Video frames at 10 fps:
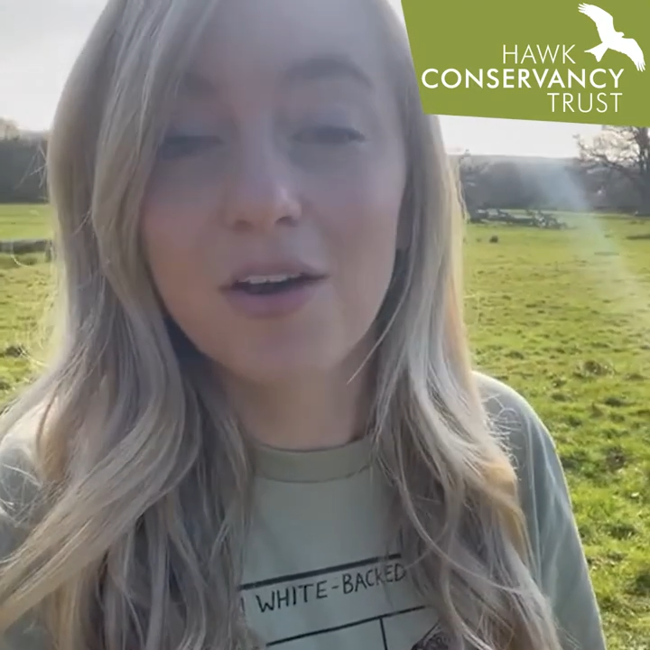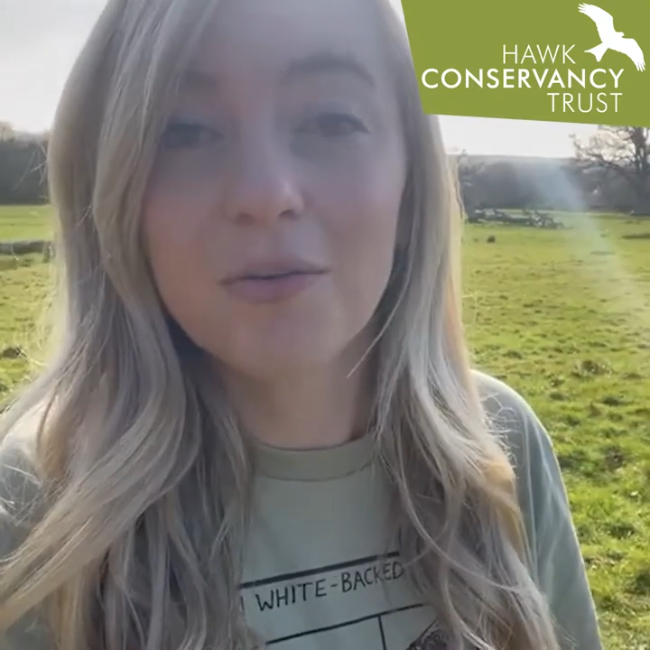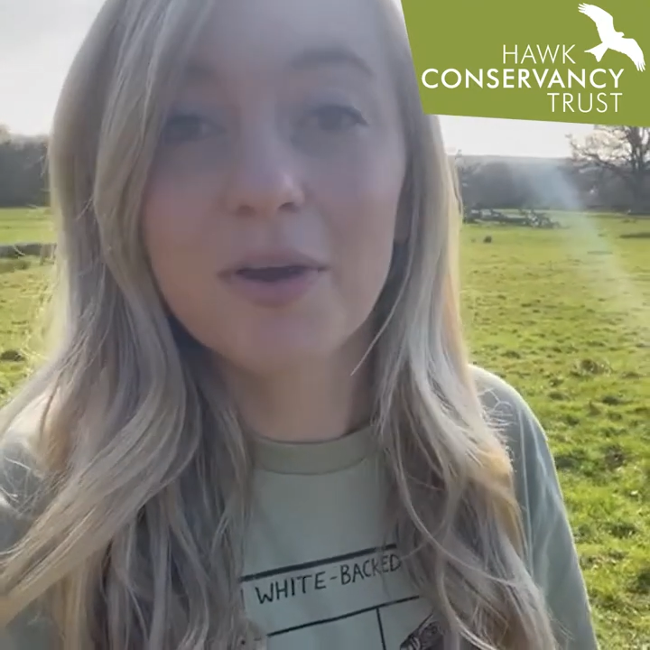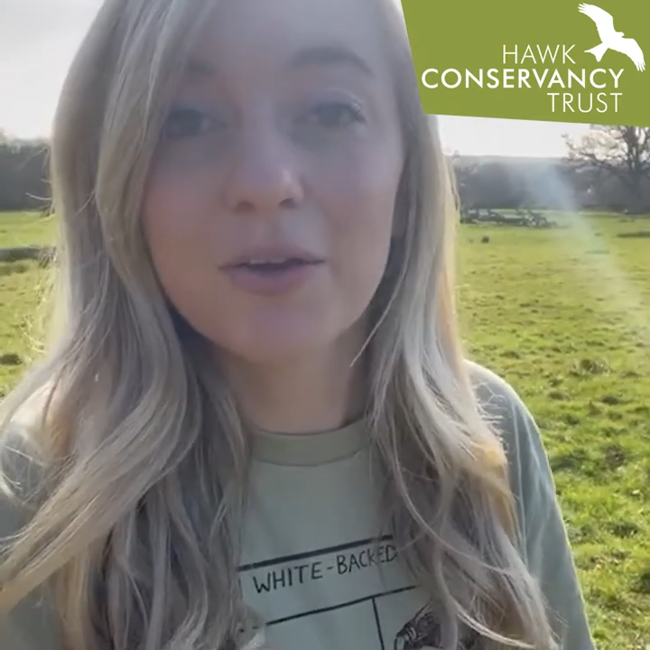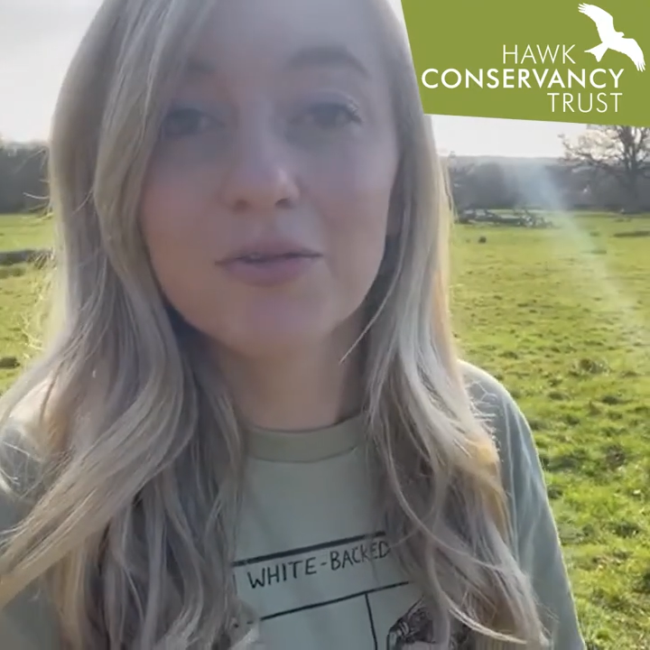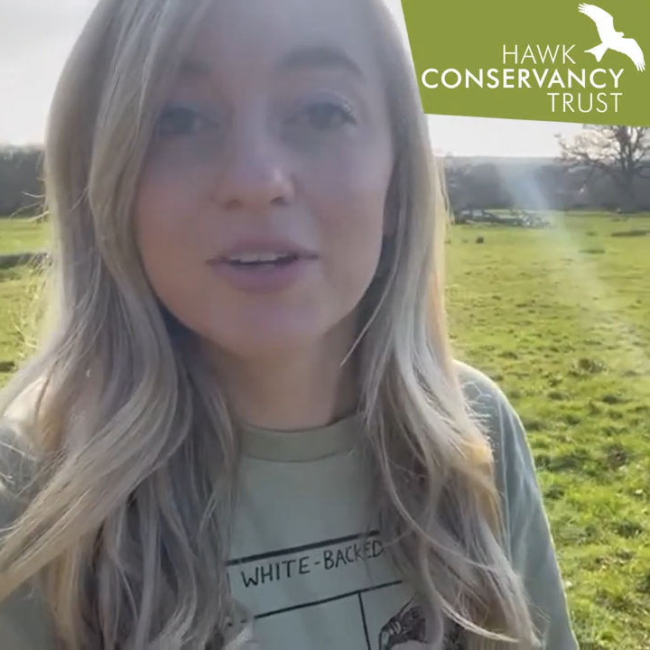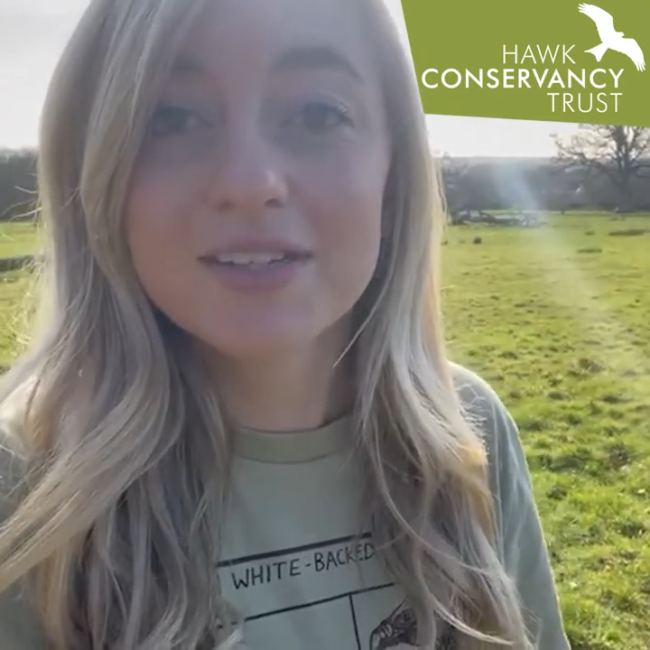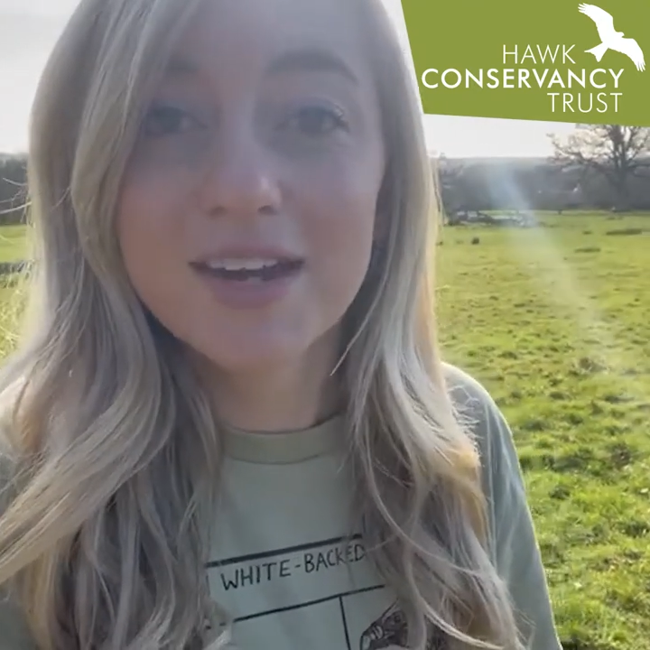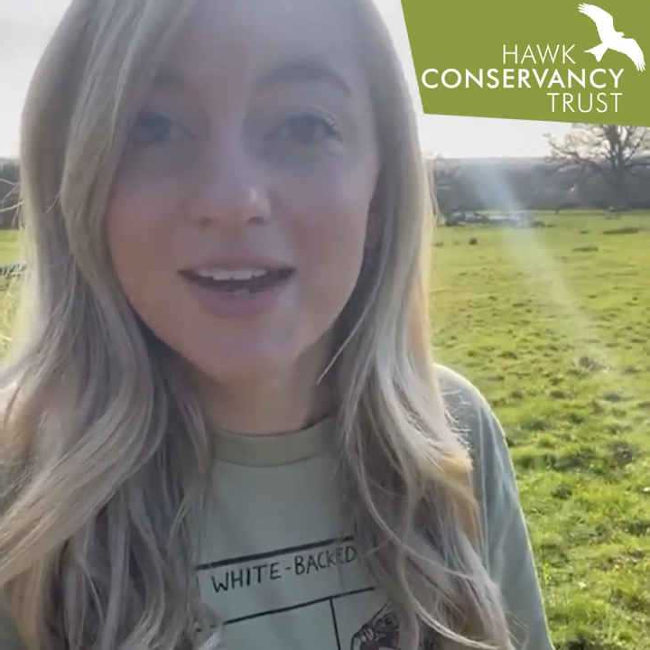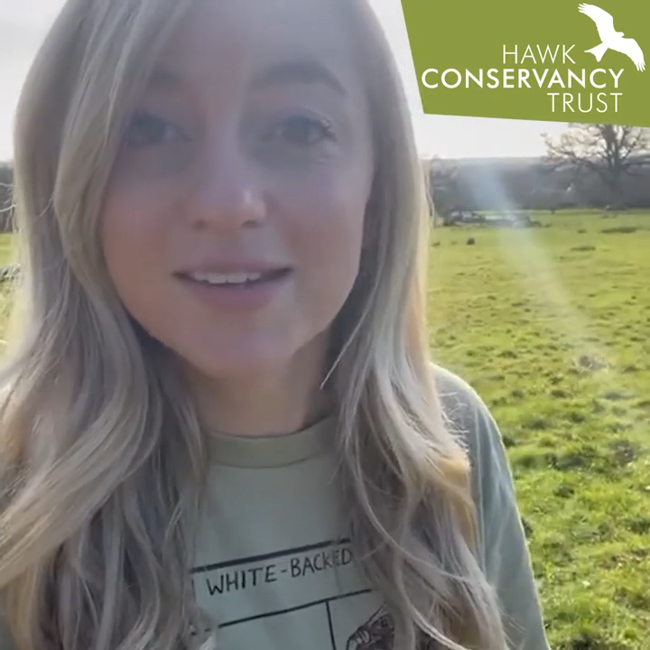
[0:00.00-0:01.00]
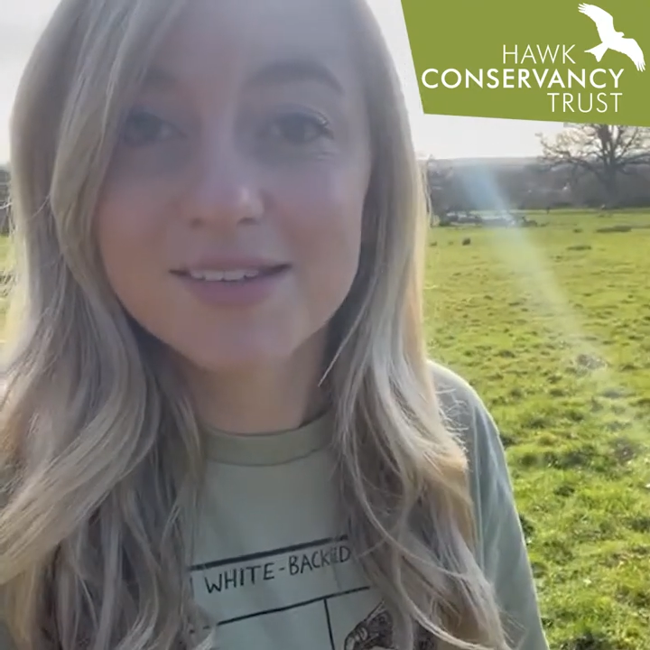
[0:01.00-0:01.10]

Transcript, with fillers: I will get on all right today.